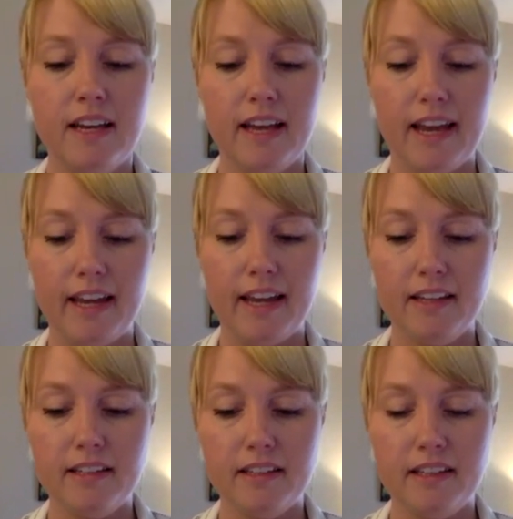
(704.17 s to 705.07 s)

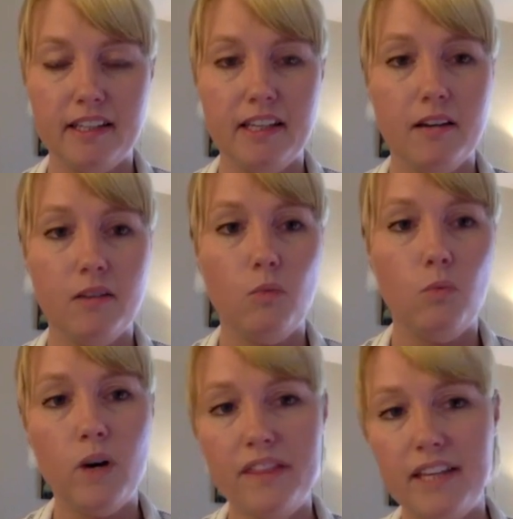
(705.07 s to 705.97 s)
And
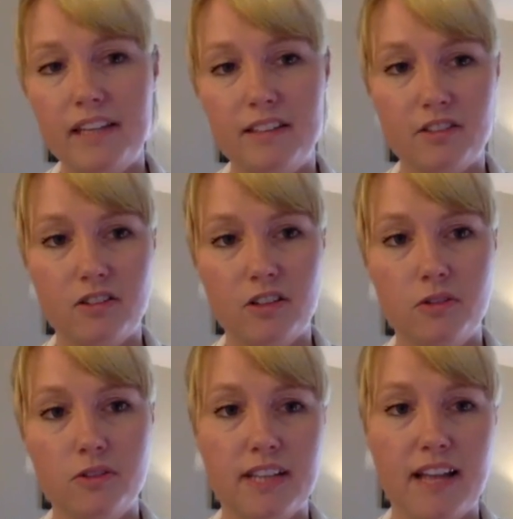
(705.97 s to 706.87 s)
what they
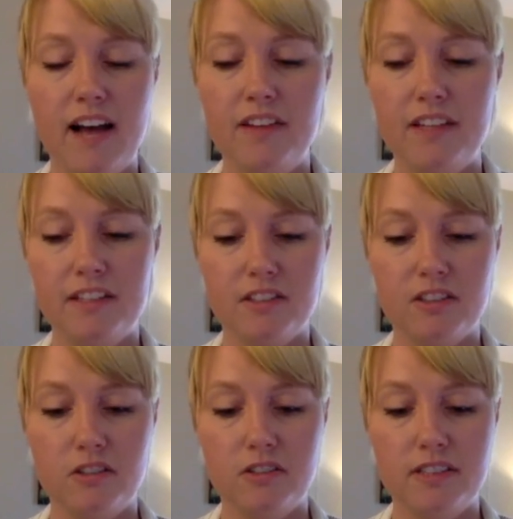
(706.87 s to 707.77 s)
disclosed and how they
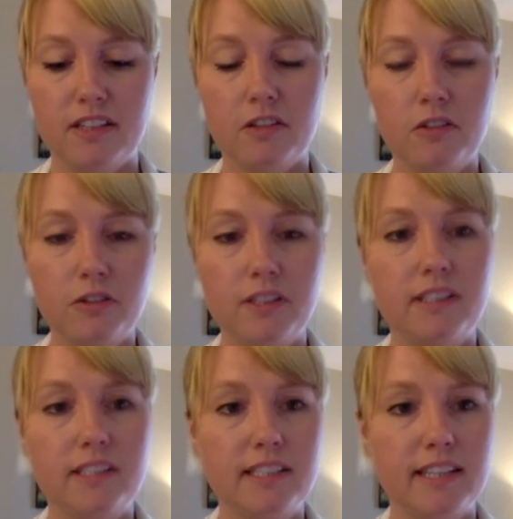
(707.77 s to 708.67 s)
disclosed it included
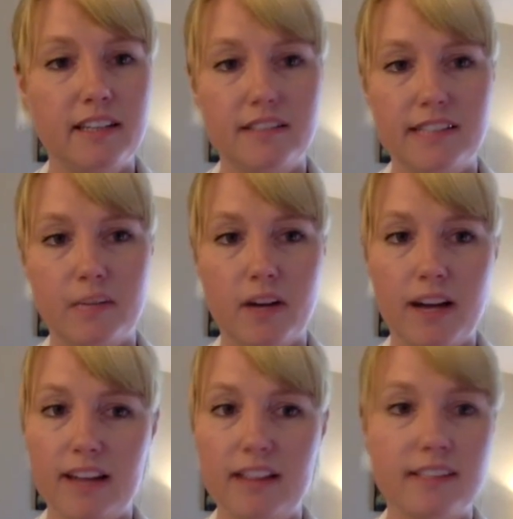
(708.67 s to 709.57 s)
details that were
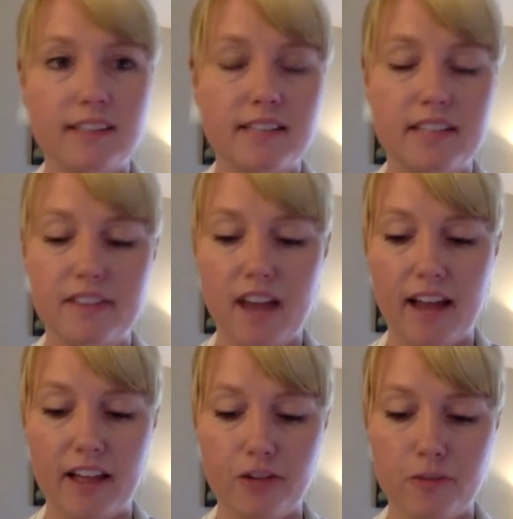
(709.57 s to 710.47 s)
highly sensitive and
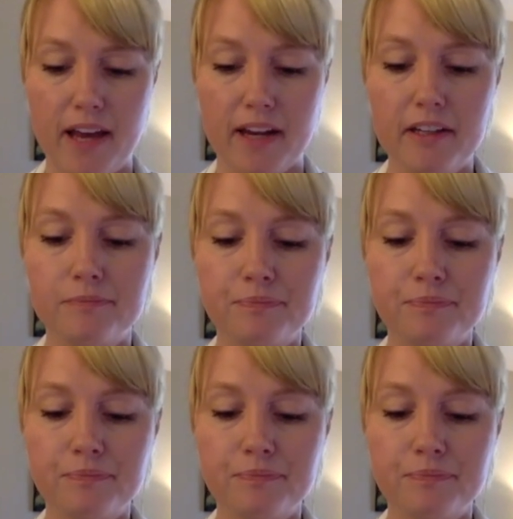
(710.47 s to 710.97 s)
highly traumatic.